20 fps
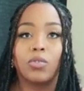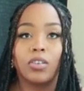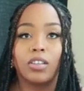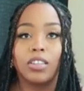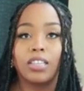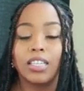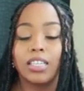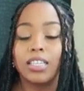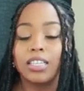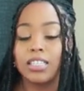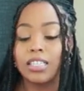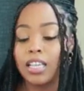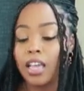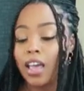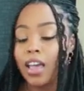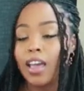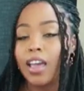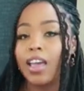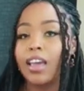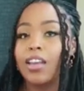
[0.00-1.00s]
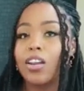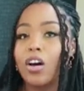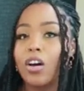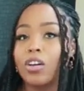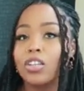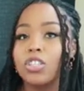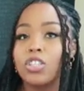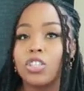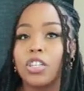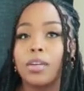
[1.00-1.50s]
on these, and
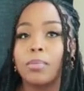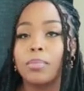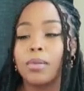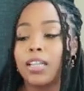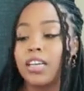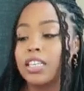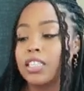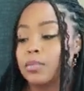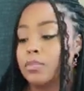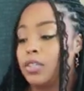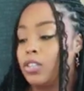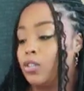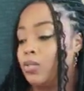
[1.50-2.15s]
also your placement.